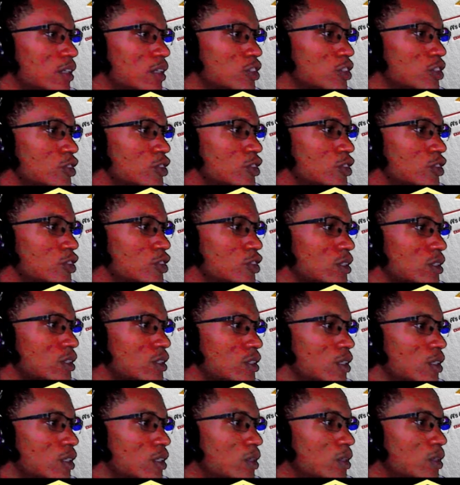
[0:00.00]

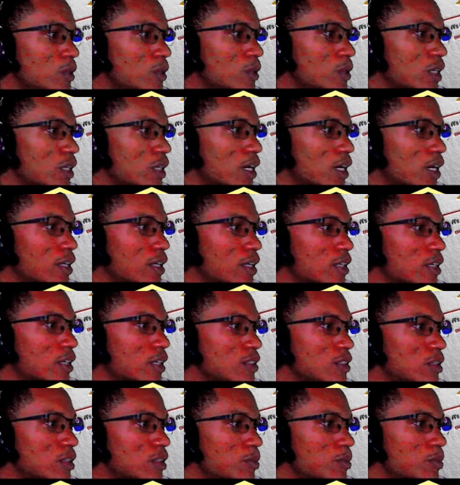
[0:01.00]
We could add that
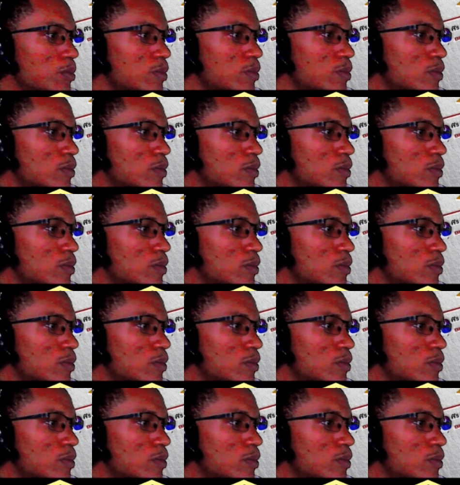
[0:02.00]
up.